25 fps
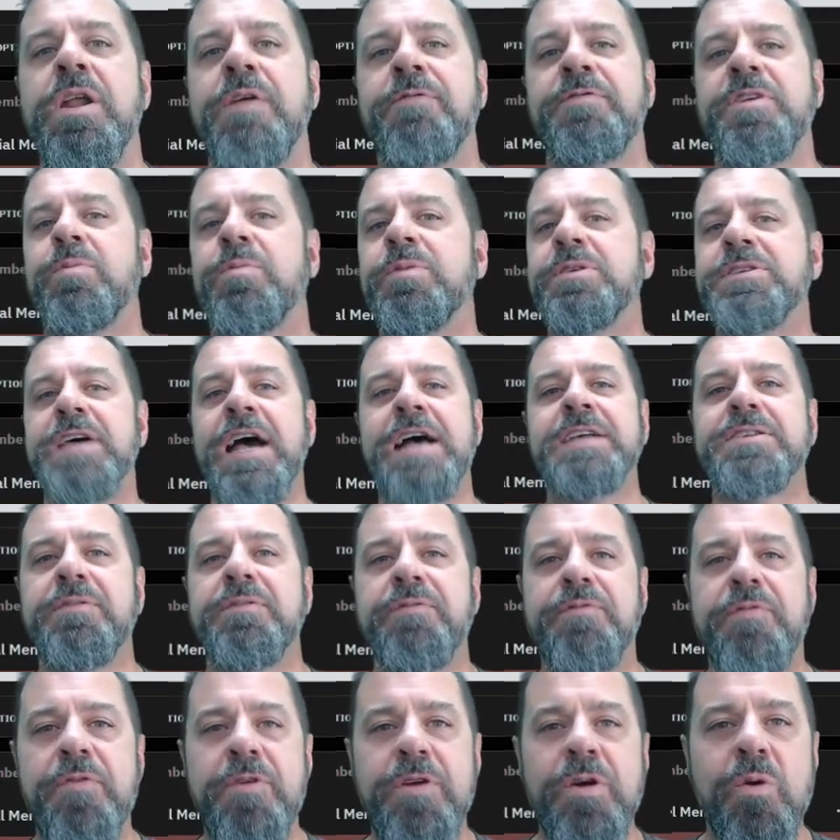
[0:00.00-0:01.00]
If someone's
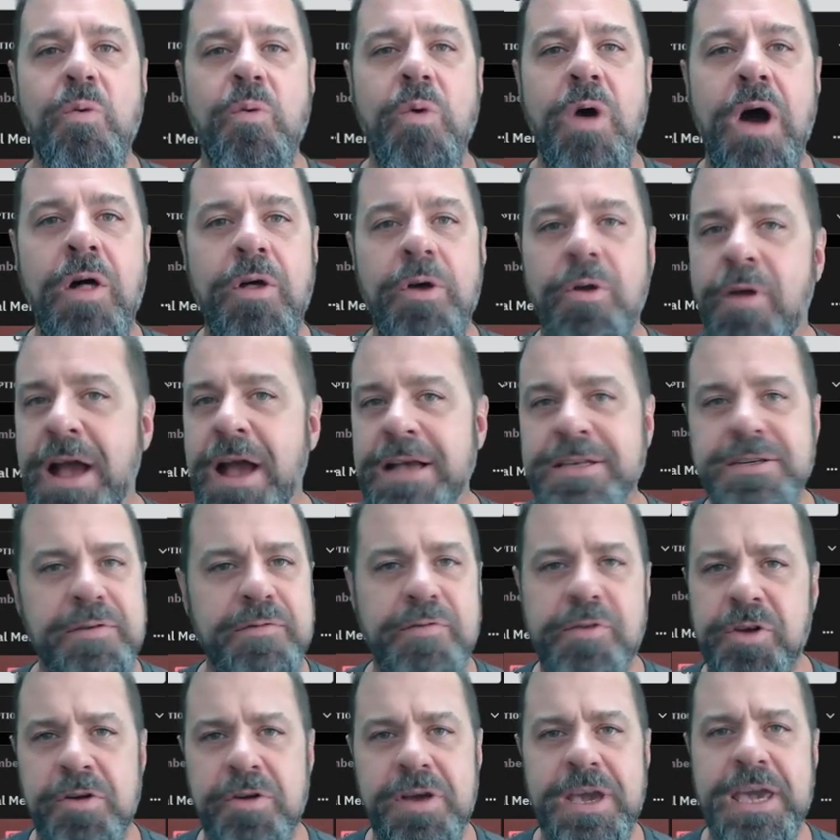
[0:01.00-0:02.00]
asking for your wallet or asking
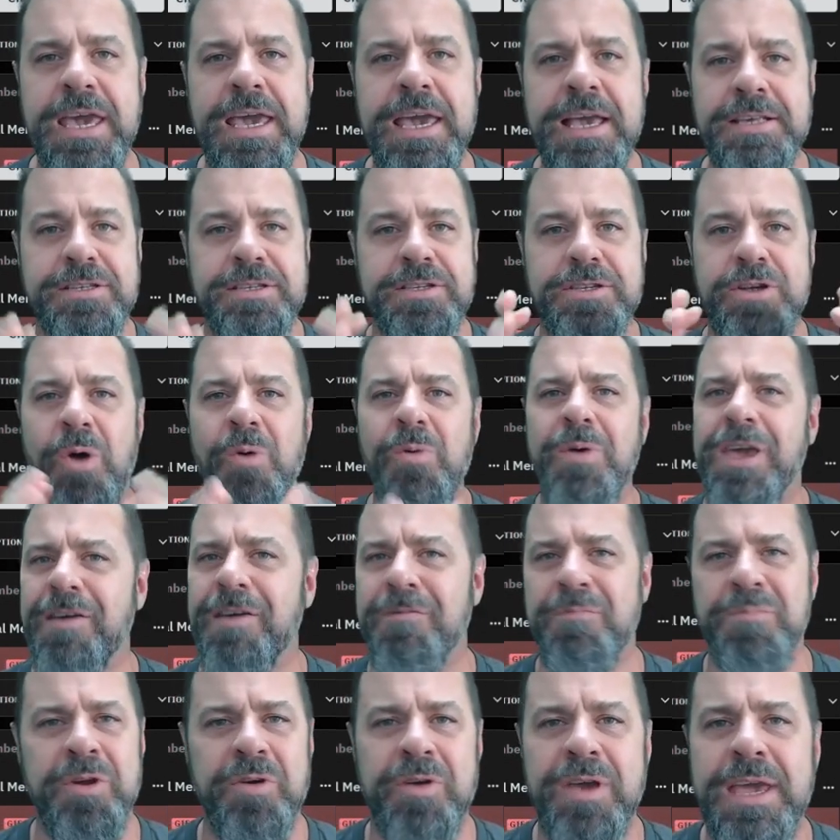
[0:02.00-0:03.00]
for your keys, don't give
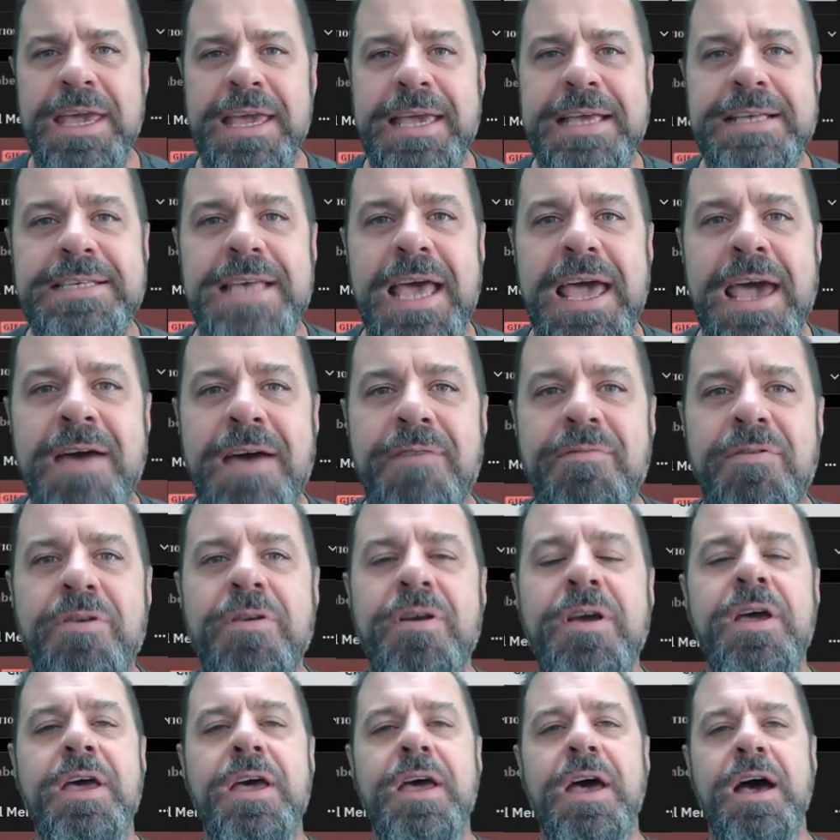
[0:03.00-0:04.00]
them your keys
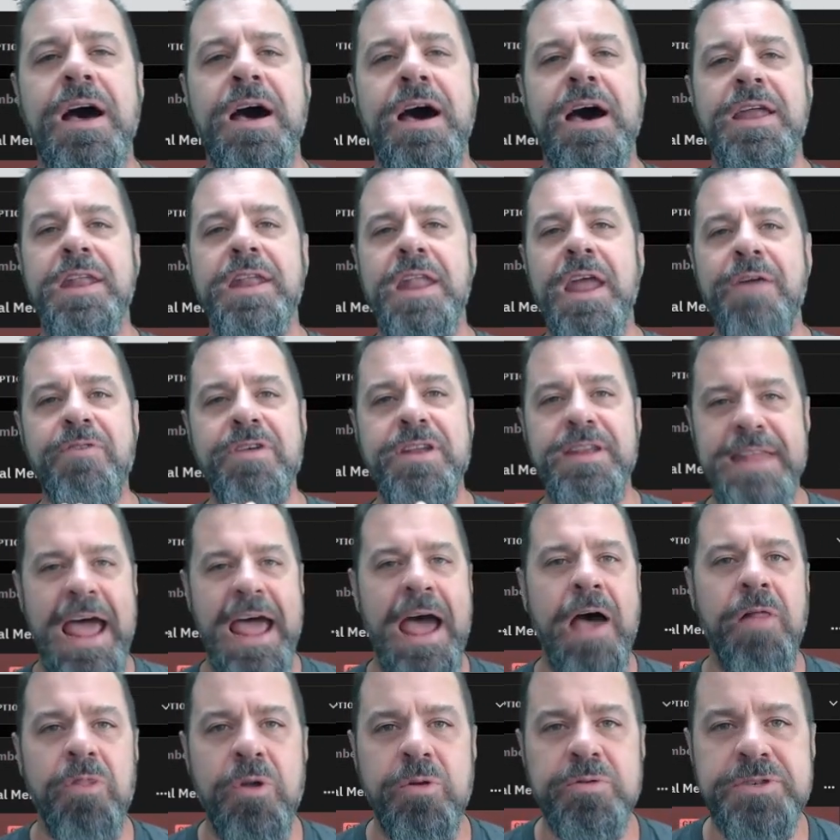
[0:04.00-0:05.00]
ever. Uh, never
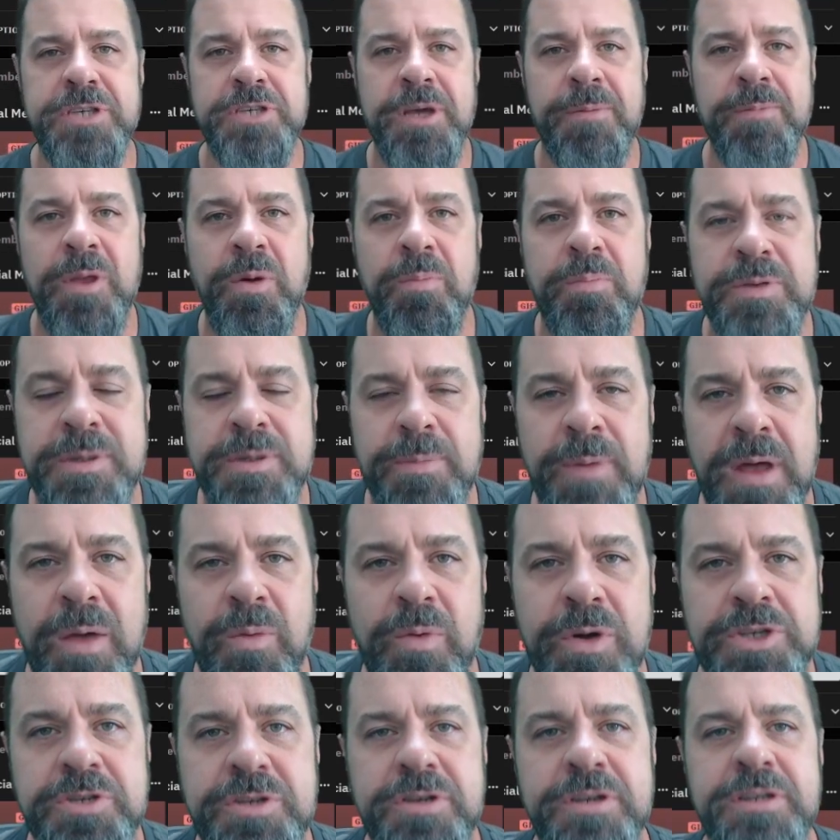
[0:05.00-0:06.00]
download something that somebody
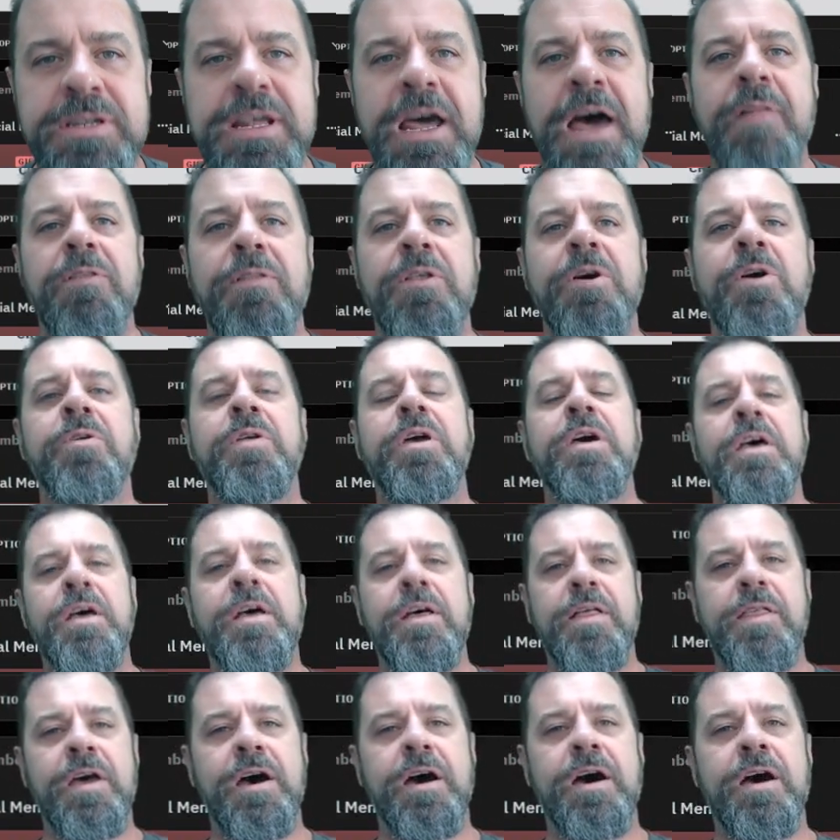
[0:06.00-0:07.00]
wants you to download.
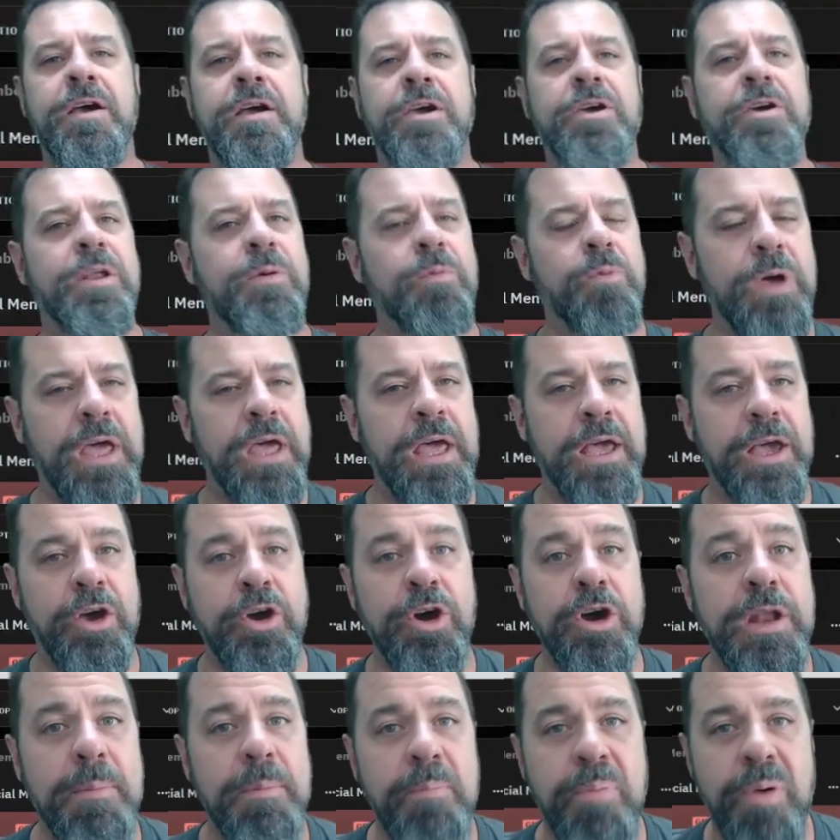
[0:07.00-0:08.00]
Uh, could, it
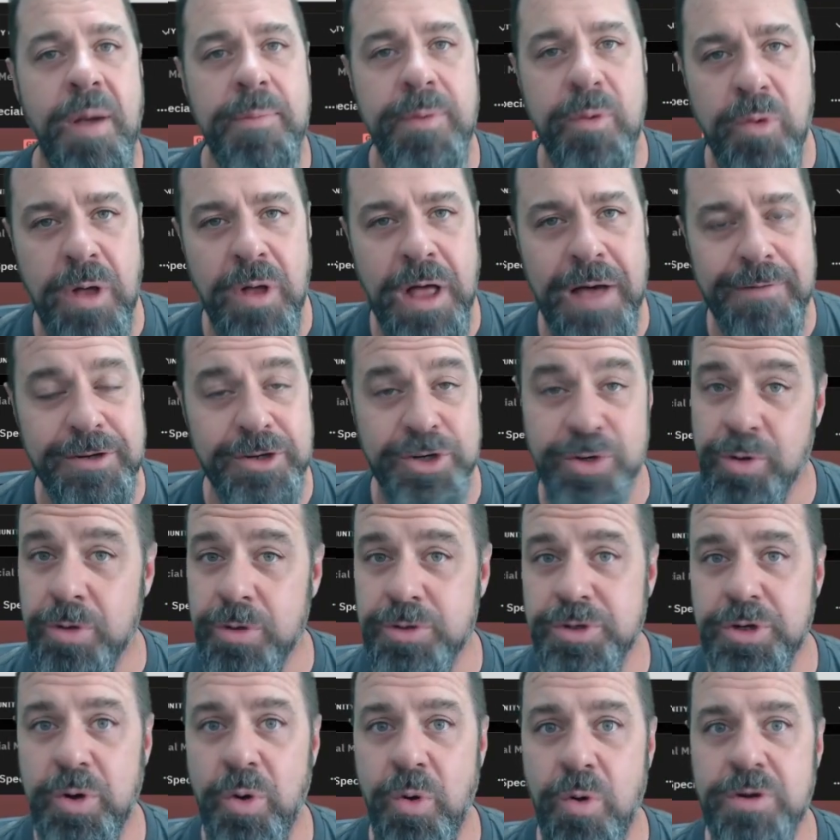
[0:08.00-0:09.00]
could and probably will have a
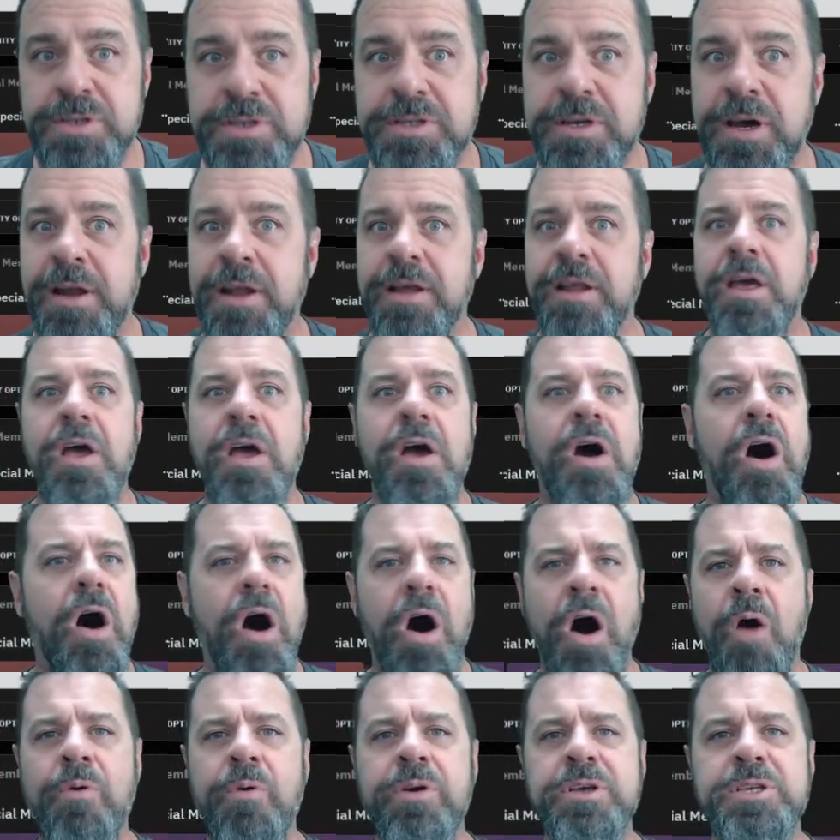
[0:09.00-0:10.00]
Trojan horse on it.
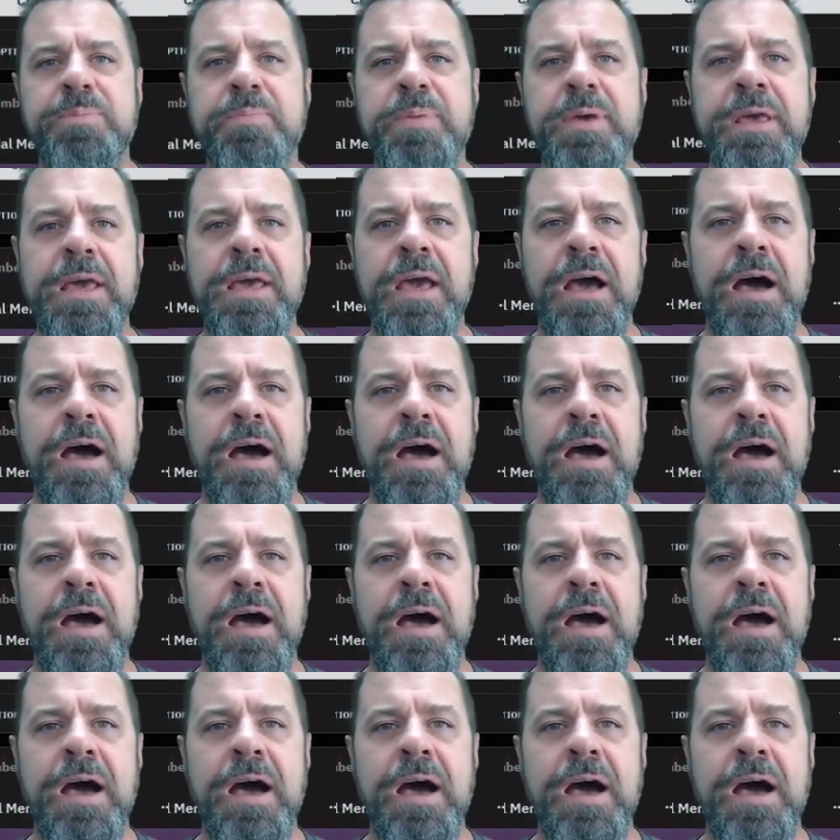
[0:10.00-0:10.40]
Always be.